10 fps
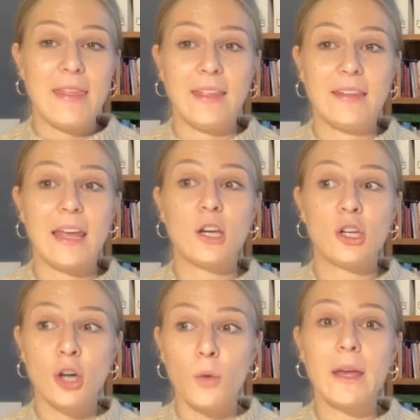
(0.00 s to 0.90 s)
and then like
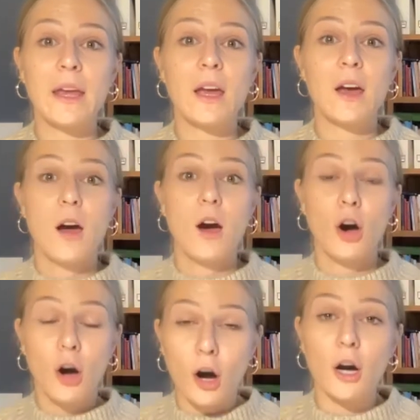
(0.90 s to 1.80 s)
going
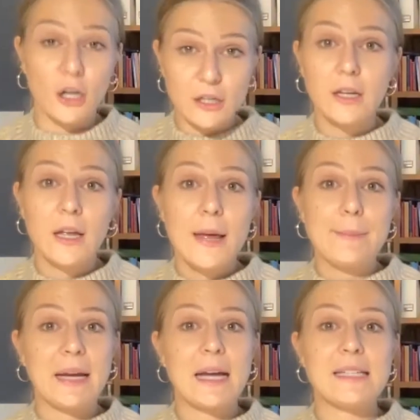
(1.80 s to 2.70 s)
hard
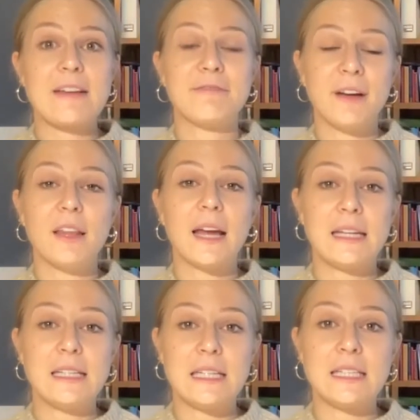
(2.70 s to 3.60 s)
because I felt like
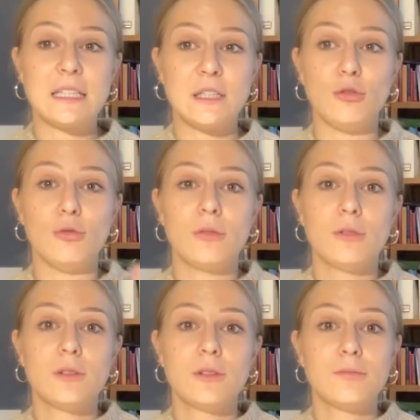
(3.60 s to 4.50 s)
I needed to
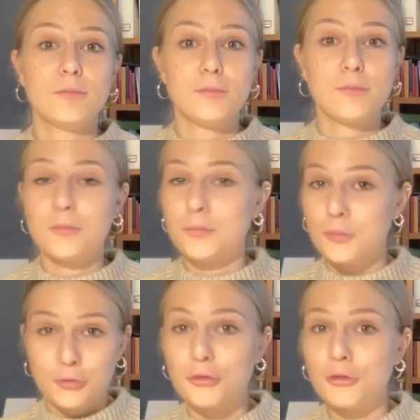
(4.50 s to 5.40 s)

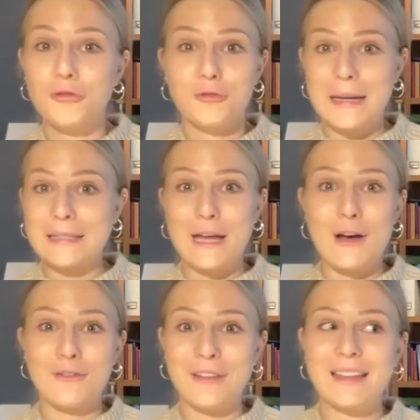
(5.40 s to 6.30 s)
prove
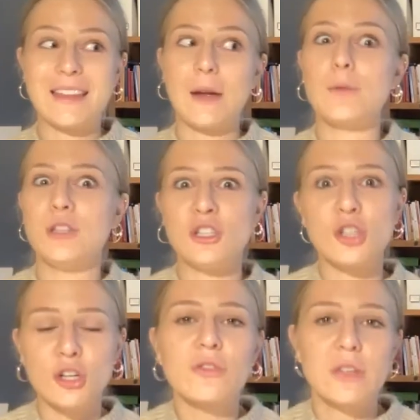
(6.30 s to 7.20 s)
myself like that I
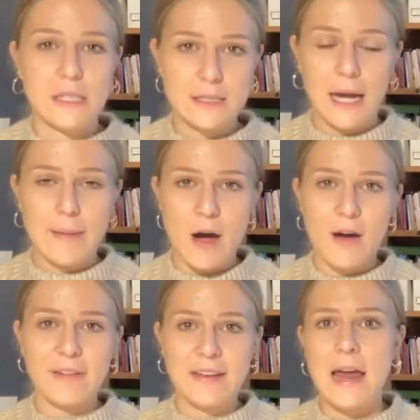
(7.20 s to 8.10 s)
deserved this time
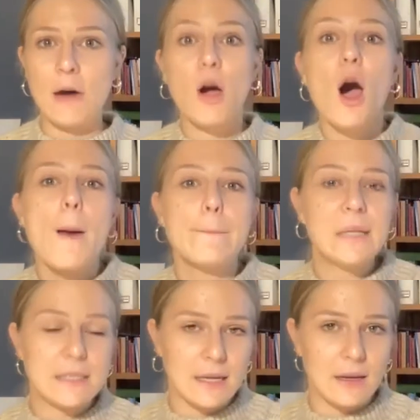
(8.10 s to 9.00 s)
off and now
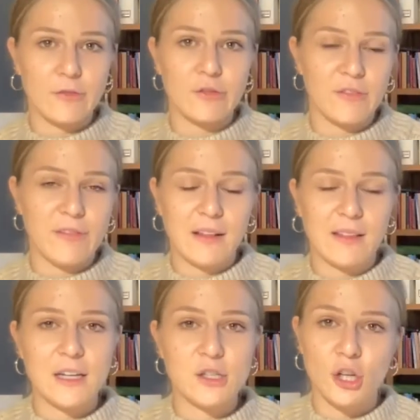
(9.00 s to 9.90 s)
compensating for the fact
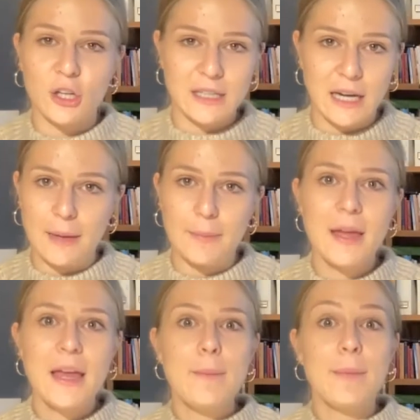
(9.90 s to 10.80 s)
that I took time
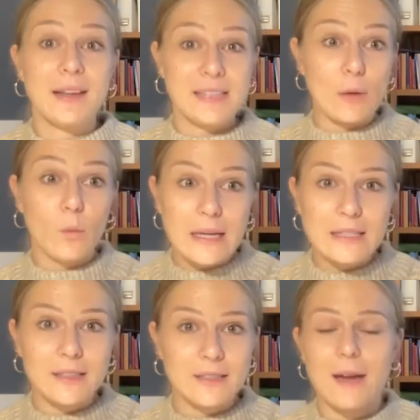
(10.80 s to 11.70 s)
because I
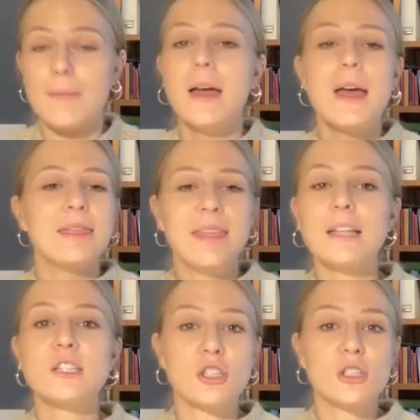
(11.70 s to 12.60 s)
wasted time.
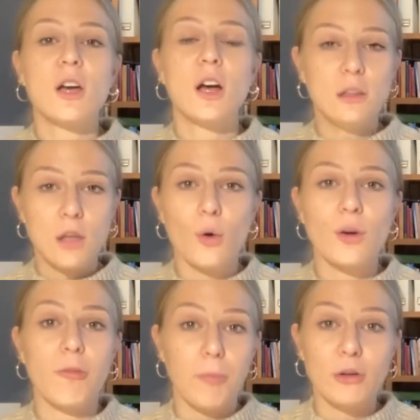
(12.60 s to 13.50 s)
That's just a load
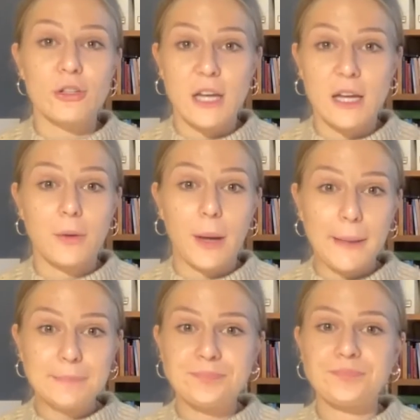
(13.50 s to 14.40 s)
of bullshit.
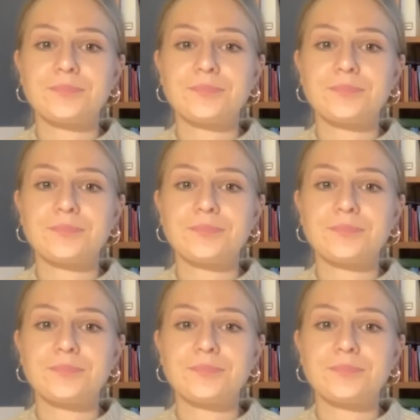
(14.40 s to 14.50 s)
Okay.